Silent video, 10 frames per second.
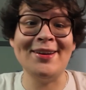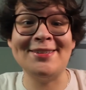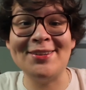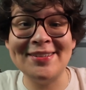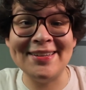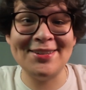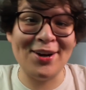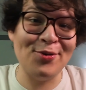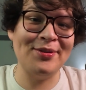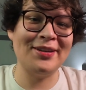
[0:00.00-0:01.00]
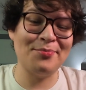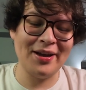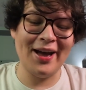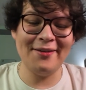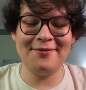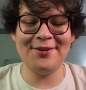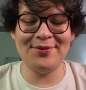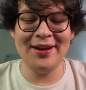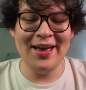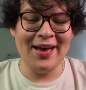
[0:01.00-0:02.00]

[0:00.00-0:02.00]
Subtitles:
so let's get started with what's on my iPhone.